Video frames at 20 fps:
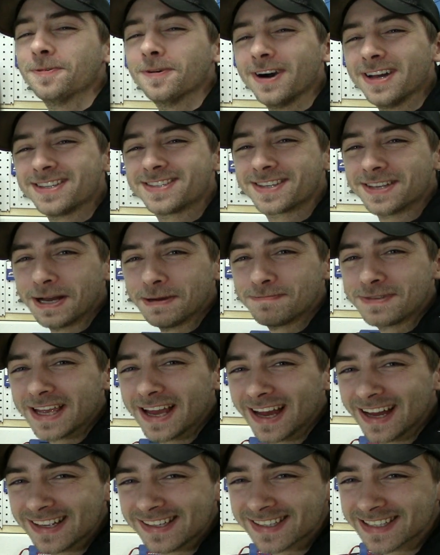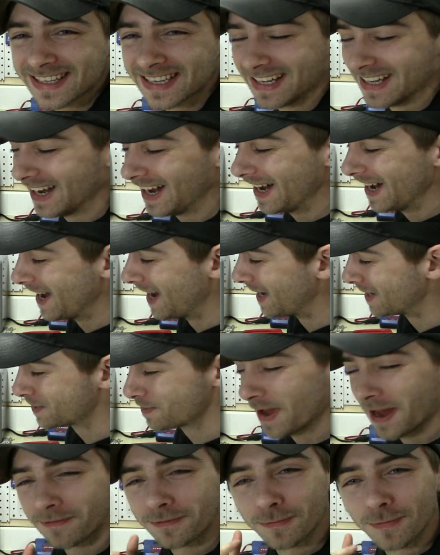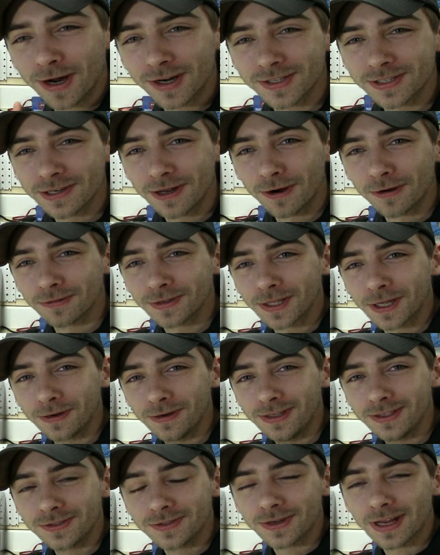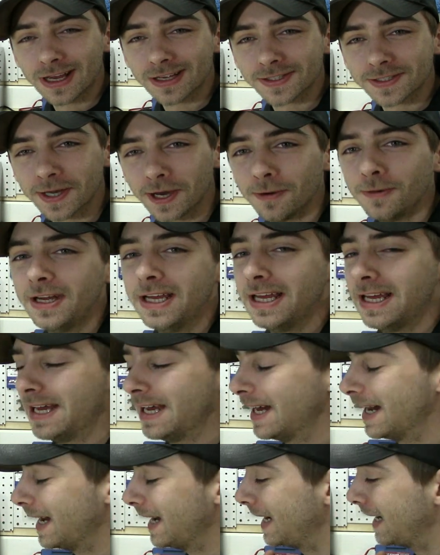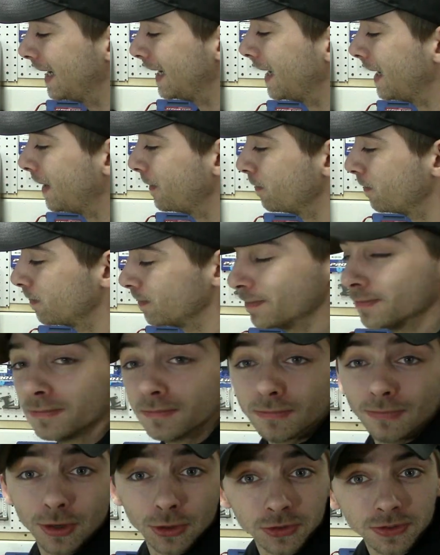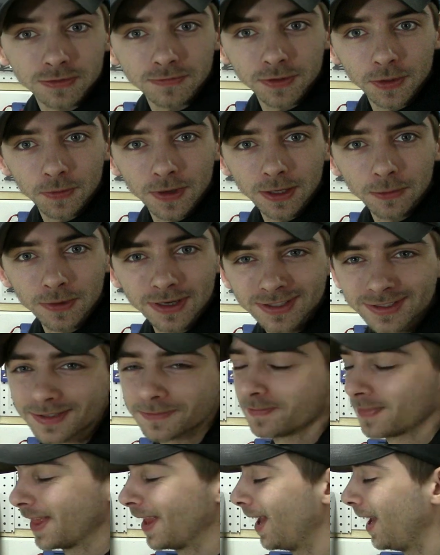What's up, guys? Uh, it's Matt from RC Overload, as you guys know. Um, most of you, anyways.